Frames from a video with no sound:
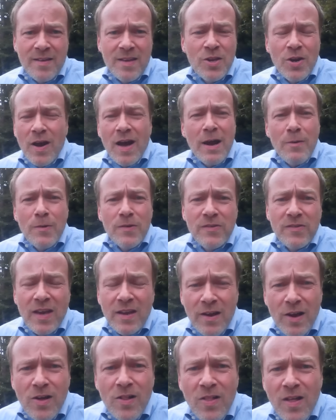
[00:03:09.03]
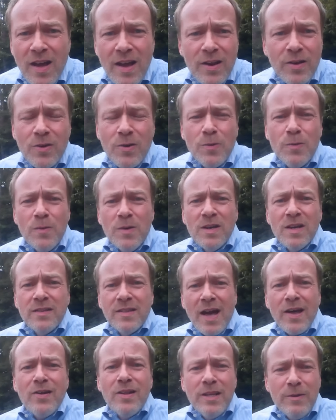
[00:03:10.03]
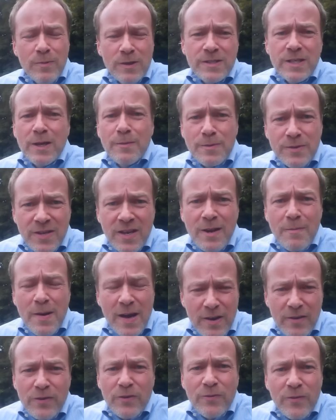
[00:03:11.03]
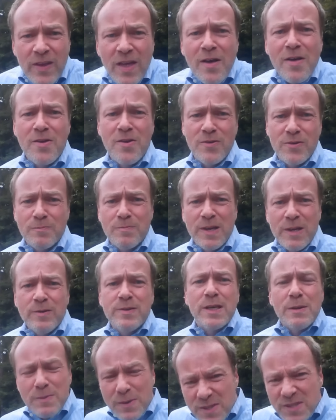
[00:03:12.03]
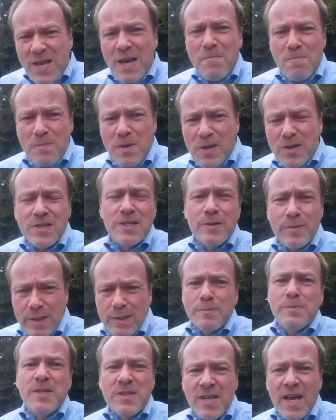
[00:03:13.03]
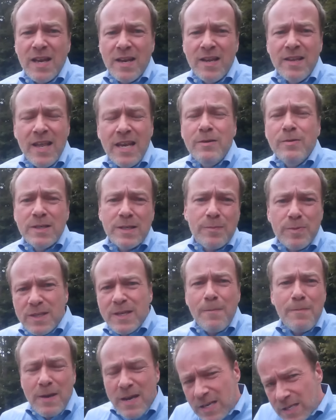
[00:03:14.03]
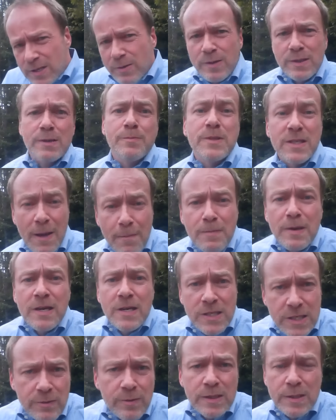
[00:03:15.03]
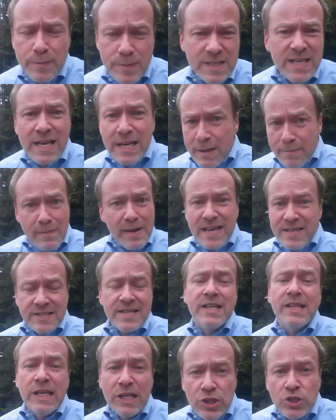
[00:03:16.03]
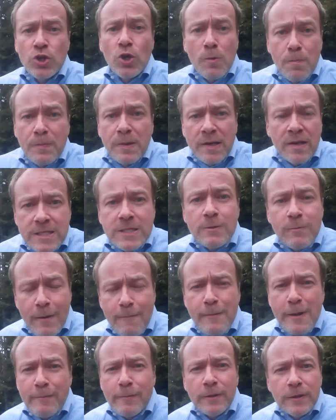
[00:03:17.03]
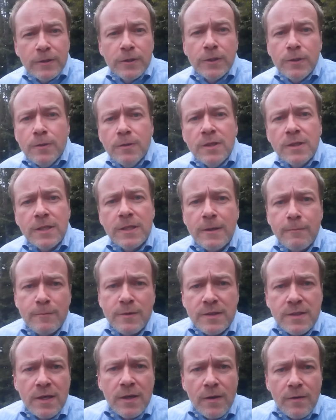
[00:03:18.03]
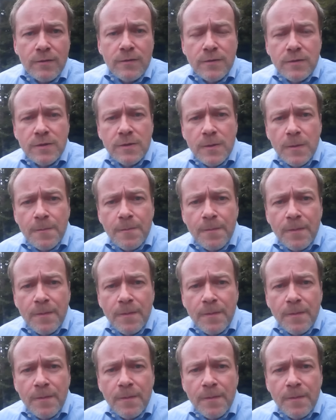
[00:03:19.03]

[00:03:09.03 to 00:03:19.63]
I once had a client who not only was he upset about his failures, but he was upset because he was upset. And then he was upset because he was upset because he was upset. And it may sound like a joke, but this is what people do to themselves.